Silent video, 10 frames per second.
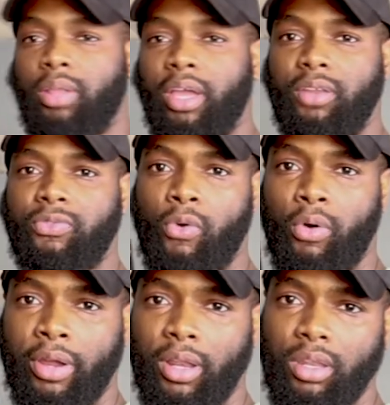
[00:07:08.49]
plate
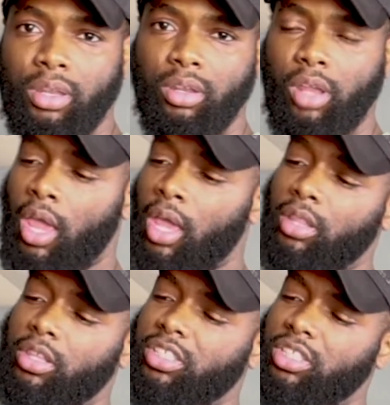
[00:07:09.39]
for it,
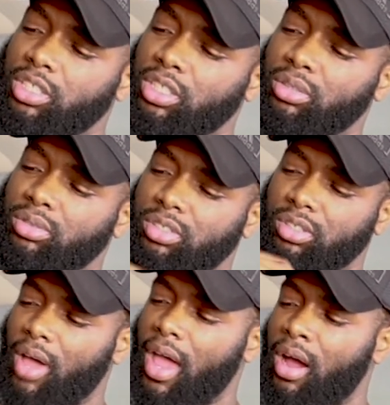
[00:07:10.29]
and this is used
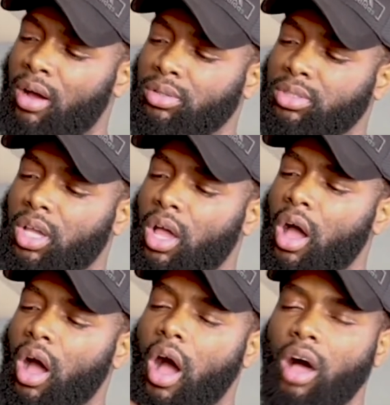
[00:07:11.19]
to house
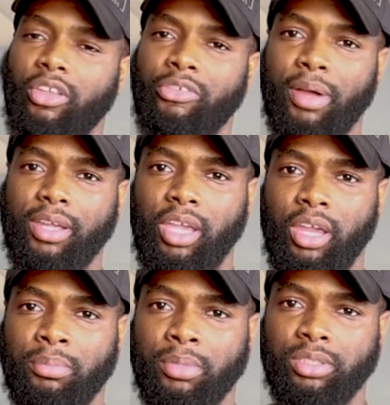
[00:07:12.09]
all of my
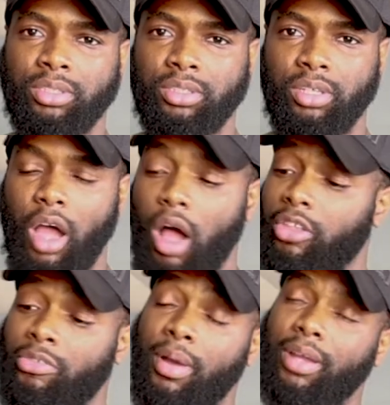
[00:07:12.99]
cameras,
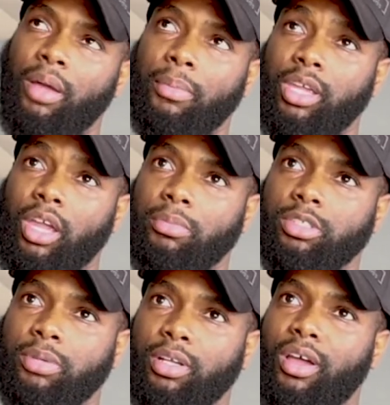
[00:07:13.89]
not my
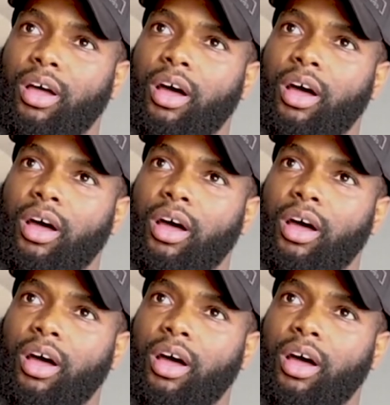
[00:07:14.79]
cameras, but